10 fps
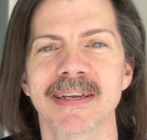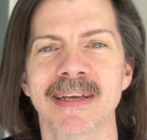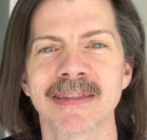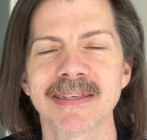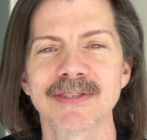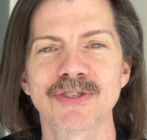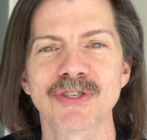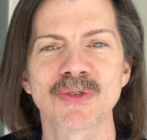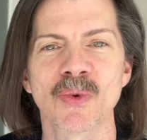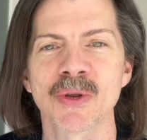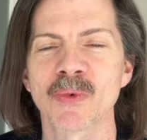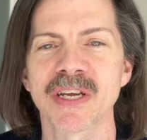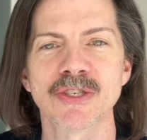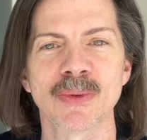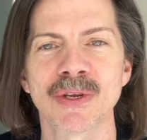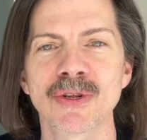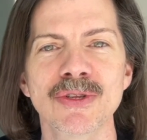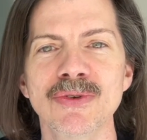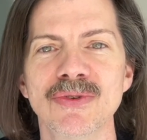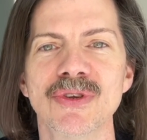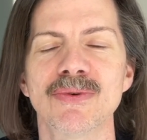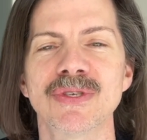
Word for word: And this is just one way to include you.